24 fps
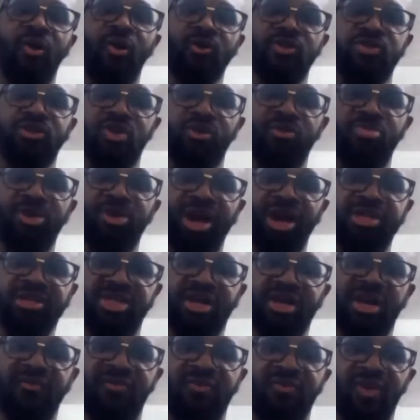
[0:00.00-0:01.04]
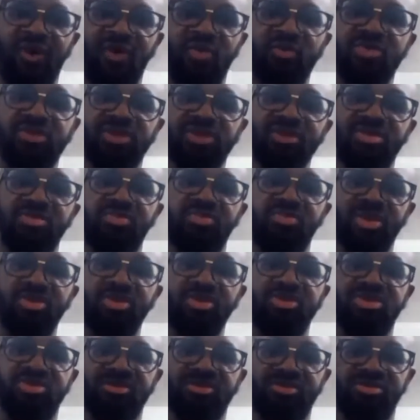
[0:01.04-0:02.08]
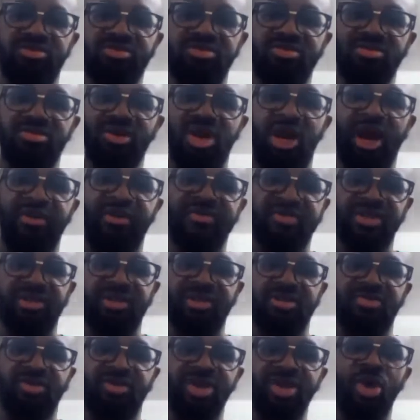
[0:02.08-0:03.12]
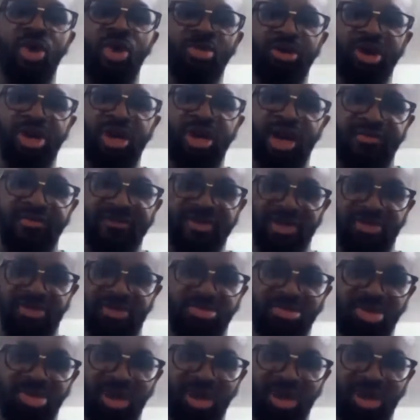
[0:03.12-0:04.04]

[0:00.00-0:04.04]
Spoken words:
wholesale branch afloat after reopening, after